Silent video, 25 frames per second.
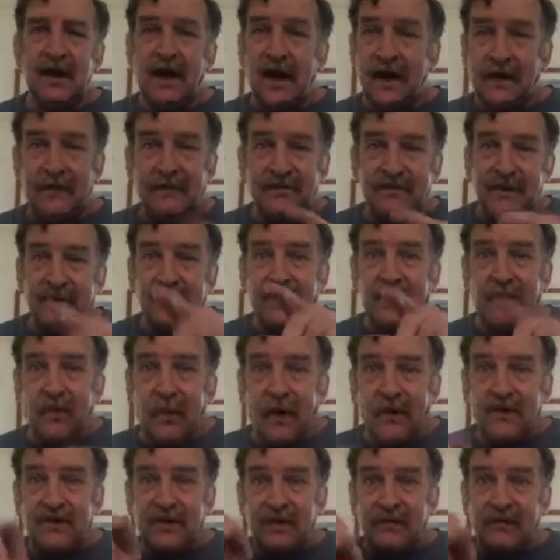And I'm sitting there
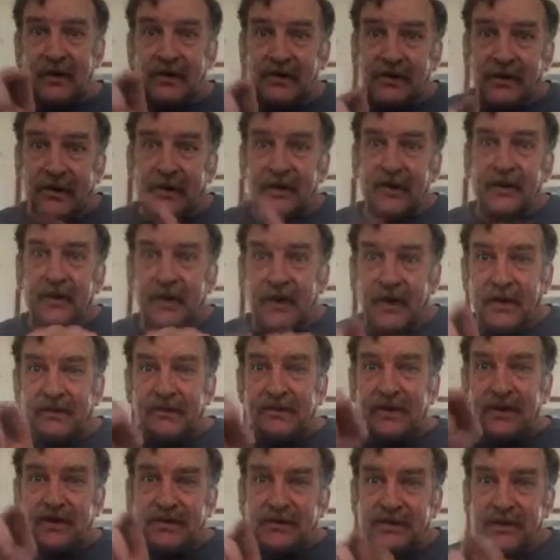watching him on the other
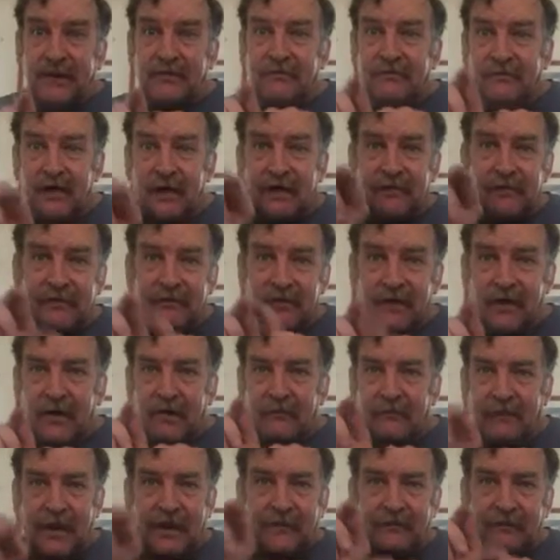end. Back and
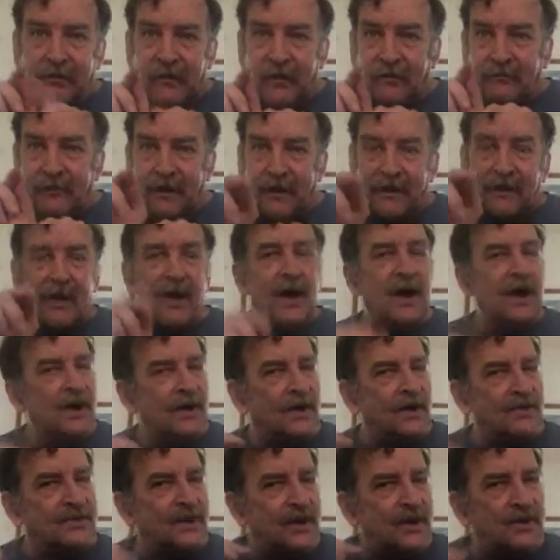forth, back and forth.
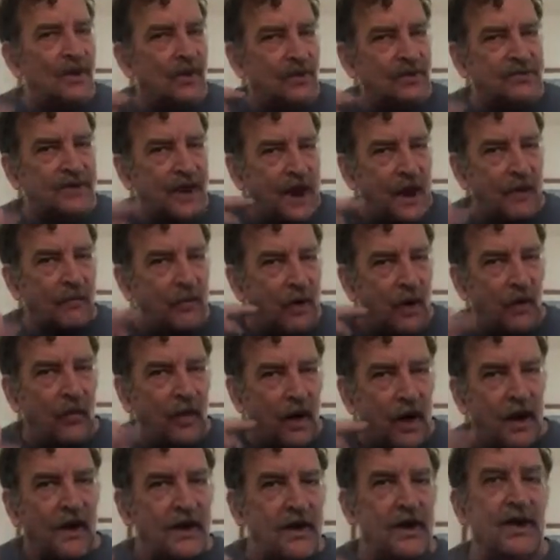Because he knows damn well
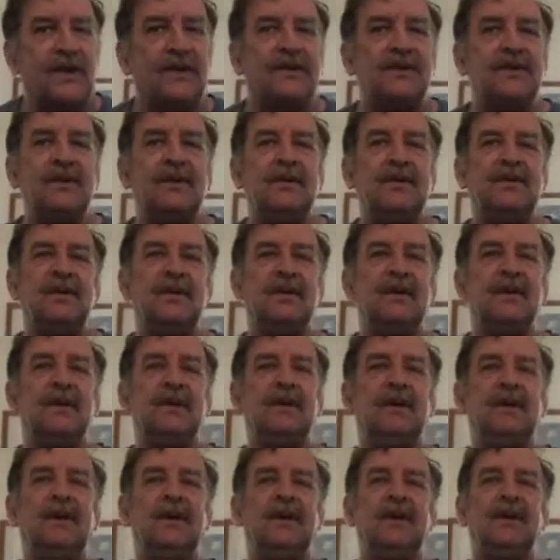what it is.
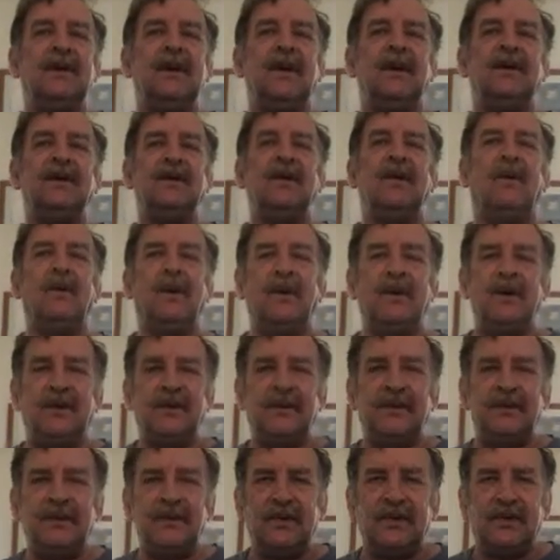And he don't want
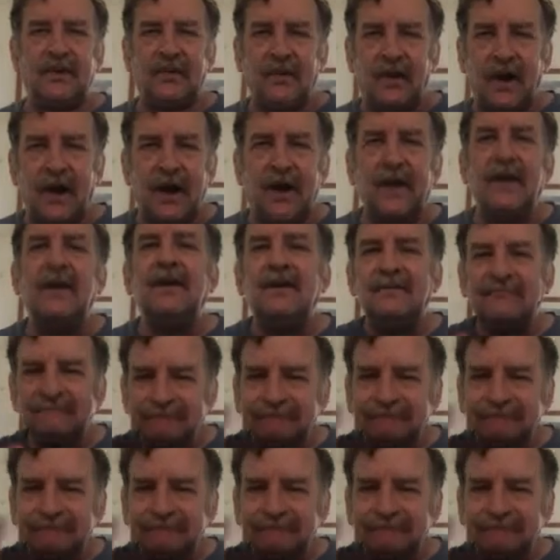nothing to do with it. Why?